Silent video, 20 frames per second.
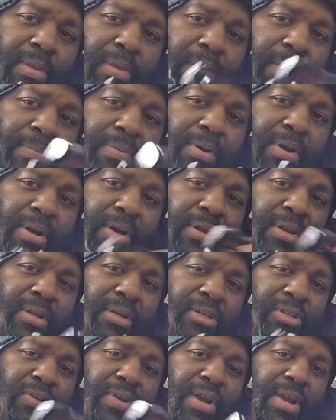Put a click
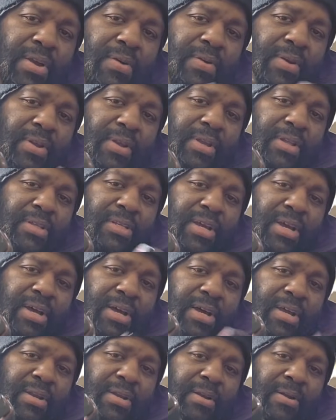and drag on the
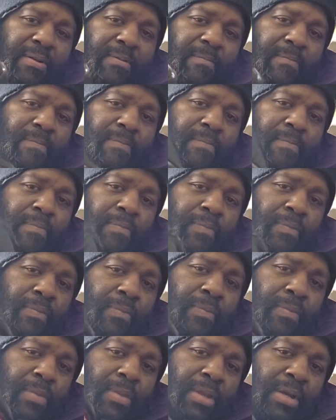inside.
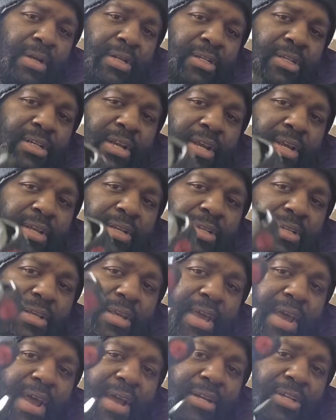I changed the
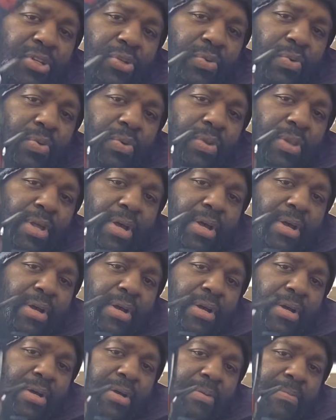
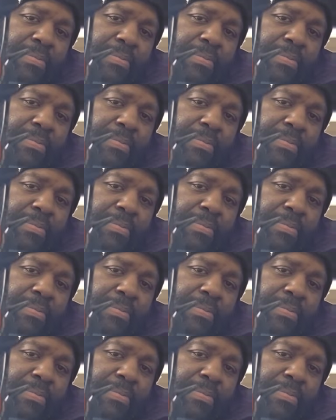actual